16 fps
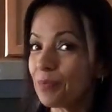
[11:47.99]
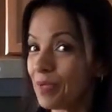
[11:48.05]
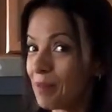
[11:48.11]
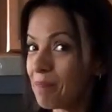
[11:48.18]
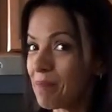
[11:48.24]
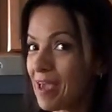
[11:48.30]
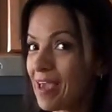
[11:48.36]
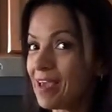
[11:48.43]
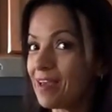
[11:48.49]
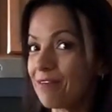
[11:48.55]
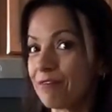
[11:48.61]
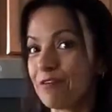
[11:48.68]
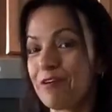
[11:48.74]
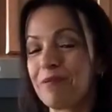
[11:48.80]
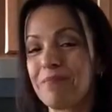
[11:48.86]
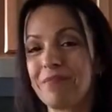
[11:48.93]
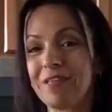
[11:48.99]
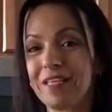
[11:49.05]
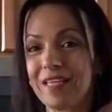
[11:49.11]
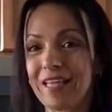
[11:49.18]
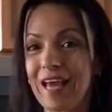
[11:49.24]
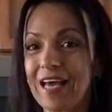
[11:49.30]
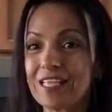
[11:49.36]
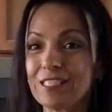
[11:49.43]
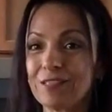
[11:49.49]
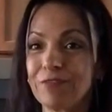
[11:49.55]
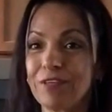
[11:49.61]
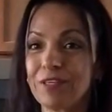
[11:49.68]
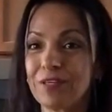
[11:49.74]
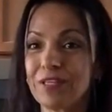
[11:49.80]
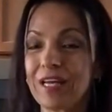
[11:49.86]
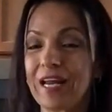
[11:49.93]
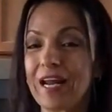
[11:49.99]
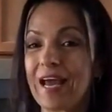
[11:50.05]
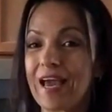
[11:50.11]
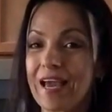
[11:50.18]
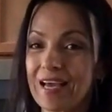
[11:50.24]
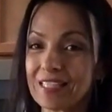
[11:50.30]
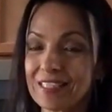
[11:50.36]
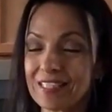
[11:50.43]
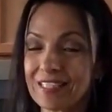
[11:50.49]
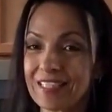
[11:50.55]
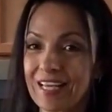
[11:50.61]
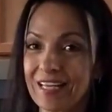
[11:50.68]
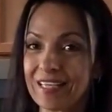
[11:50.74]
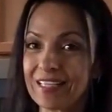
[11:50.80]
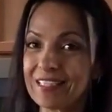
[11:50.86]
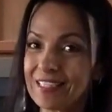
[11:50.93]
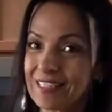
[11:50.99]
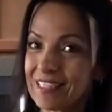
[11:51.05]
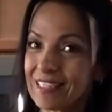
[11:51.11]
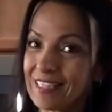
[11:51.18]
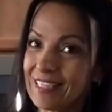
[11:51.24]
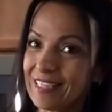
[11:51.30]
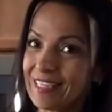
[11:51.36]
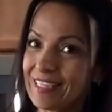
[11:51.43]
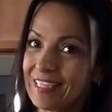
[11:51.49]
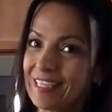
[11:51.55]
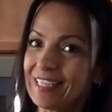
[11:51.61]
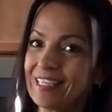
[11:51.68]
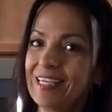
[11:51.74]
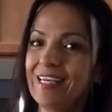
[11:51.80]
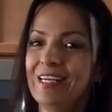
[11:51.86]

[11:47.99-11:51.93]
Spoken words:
remake from the last video that I accidentally deleted.